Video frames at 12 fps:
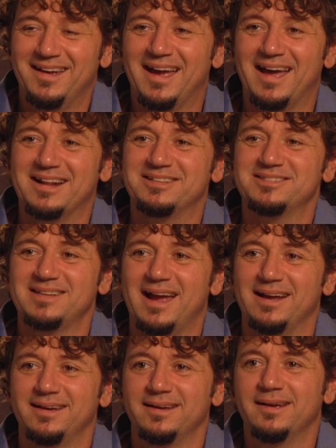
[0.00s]
And it
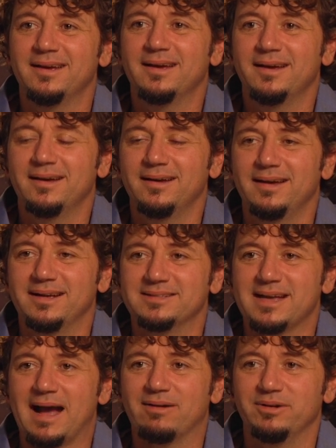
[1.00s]
sank
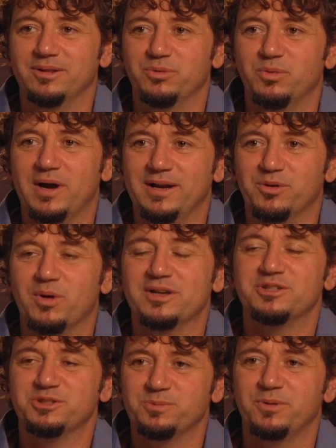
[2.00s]
exactly the way it
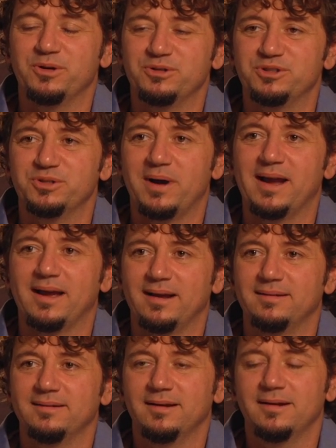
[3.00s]
wasn't supposed to.
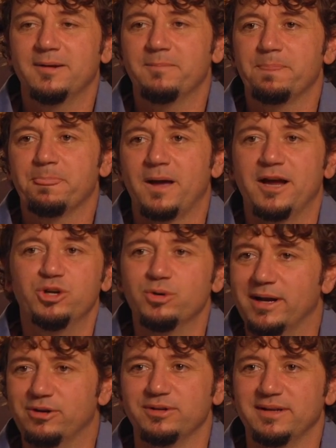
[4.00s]
I knew
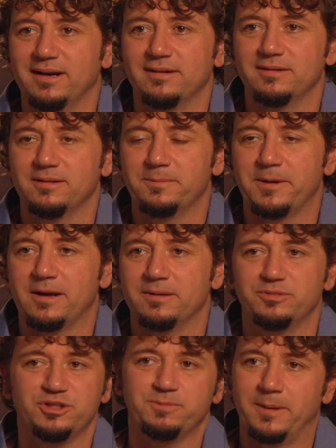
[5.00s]
I couldn't get it to the
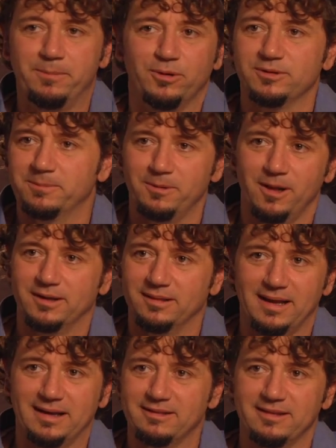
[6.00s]
bottom just by pulling the plug and
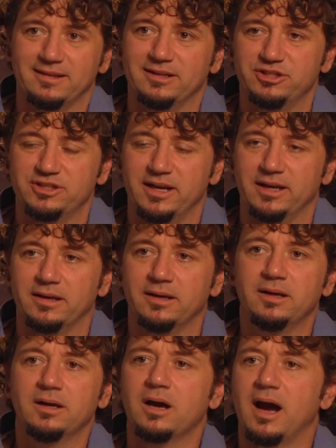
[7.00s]
letting the thing sink.
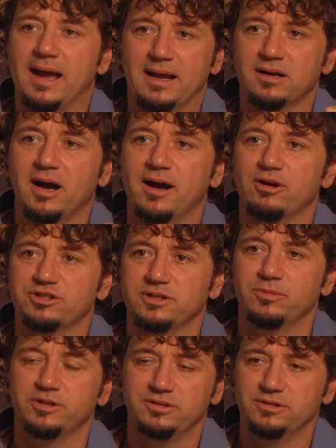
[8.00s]
I had to hire
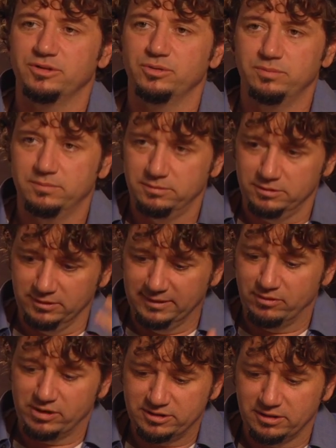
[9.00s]
someone to
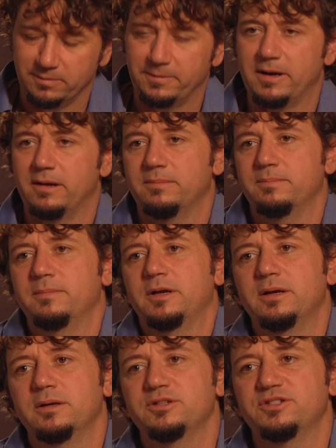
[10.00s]
deliver it to the bottom
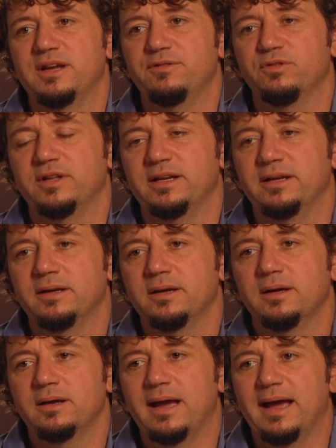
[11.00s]
safely,
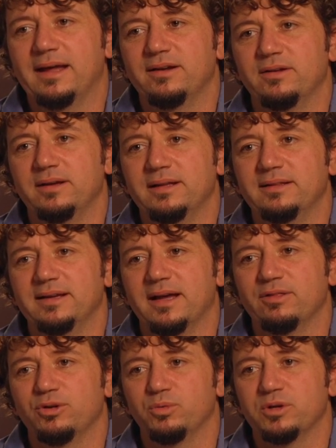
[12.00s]
and in the
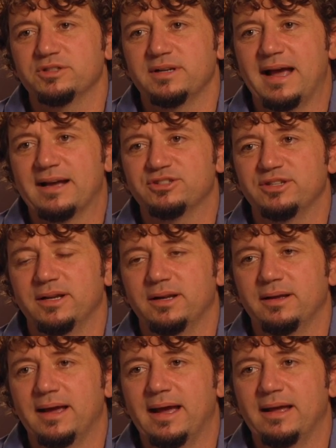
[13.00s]
end there was an
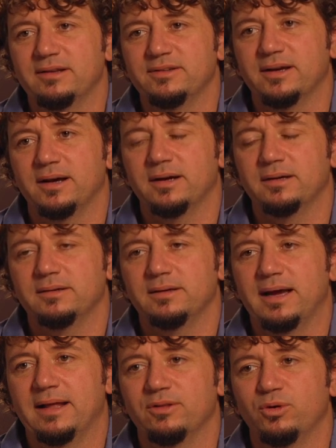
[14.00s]
accident, and
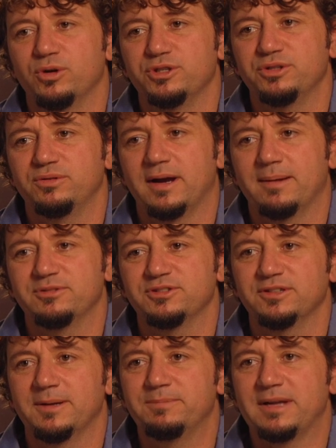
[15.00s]
the horseshoe crab
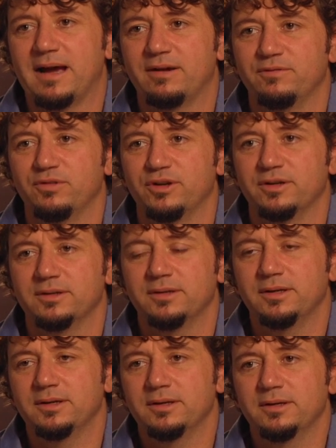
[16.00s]
slipped out of
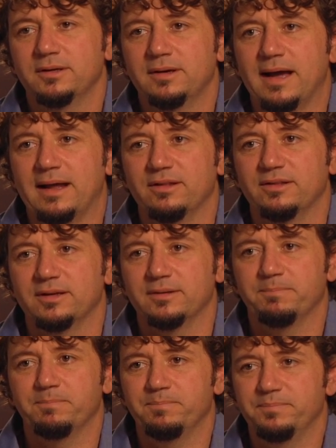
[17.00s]
the
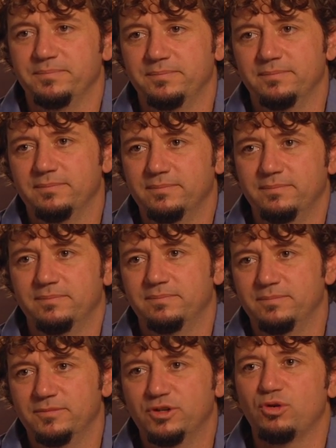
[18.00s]

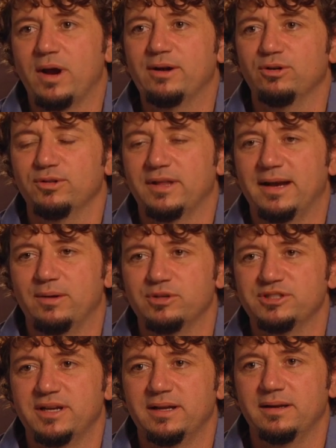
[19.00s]
cradle that it
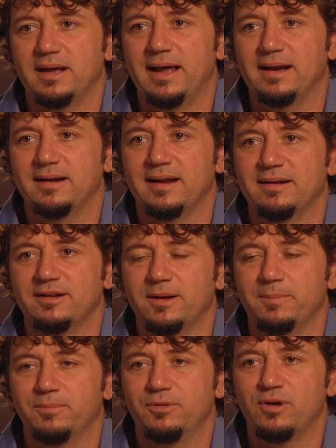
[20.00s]
was in, and it ended
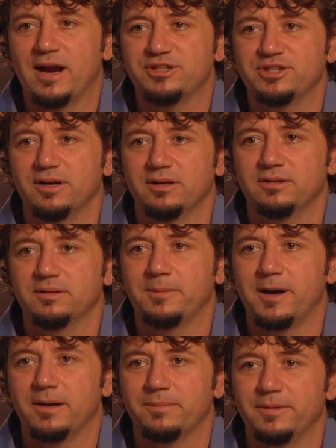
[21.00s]
up crashing onto the
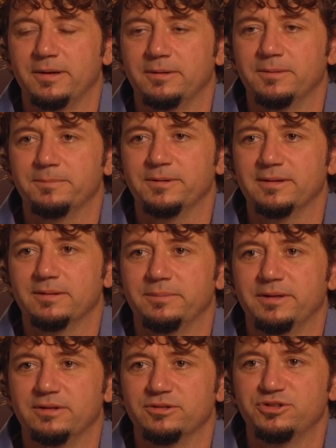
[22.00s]
bottom and completely
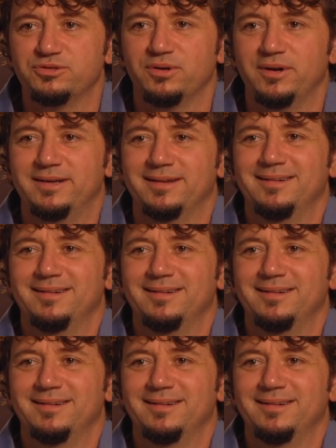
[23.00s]
being destroyed.